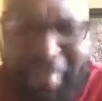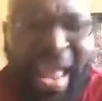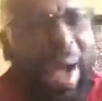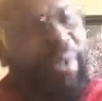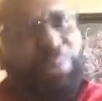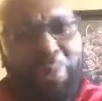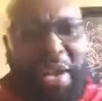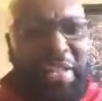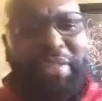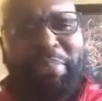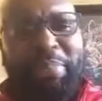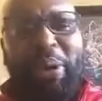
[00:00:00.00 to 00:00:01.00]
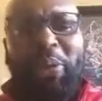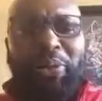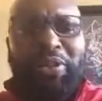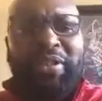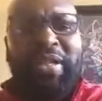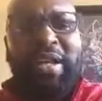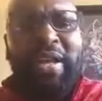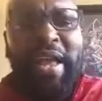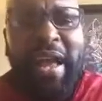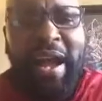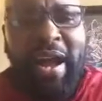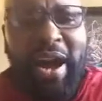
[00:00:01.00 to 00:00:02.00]
I was reading some posts
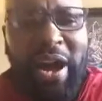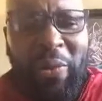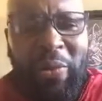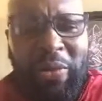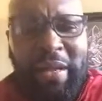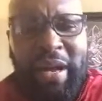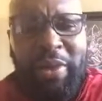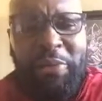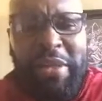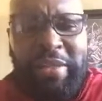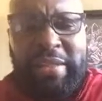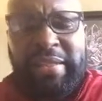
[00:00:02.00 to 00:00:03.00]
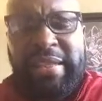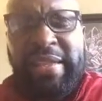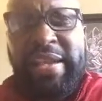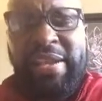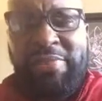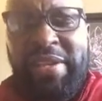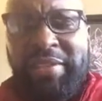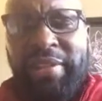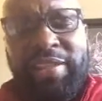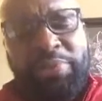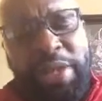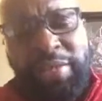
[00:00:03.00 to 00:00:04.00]
recently. I
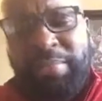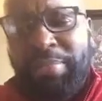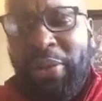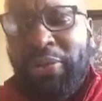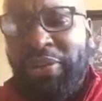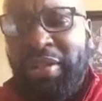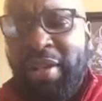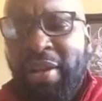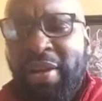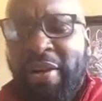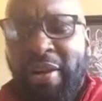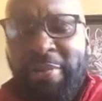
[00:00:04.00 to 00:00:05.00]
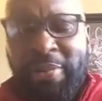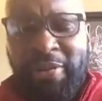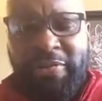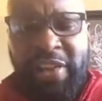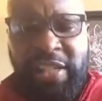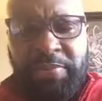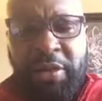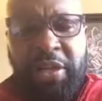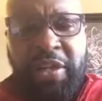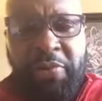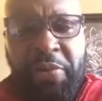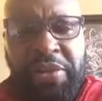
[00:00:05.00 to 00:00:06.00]
was reading some posts up on
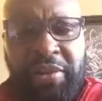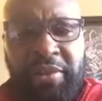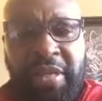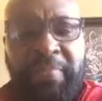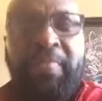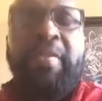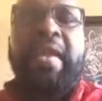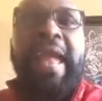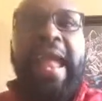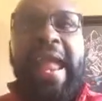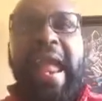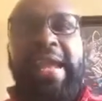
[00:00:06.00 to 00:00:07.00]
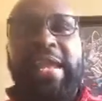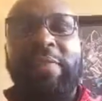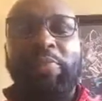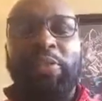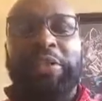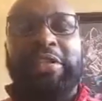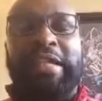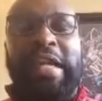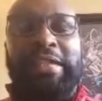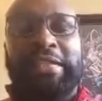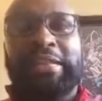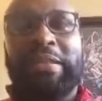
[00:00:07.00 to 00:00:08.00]
Facebook here recently, and it was
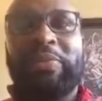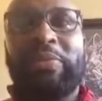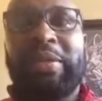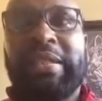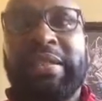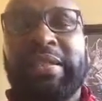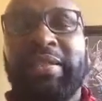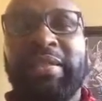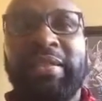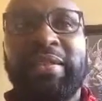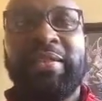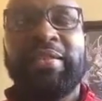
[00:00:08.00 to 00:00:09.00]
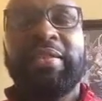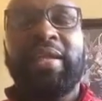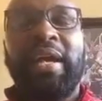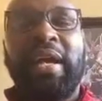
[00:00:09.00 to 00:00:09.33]
someone's,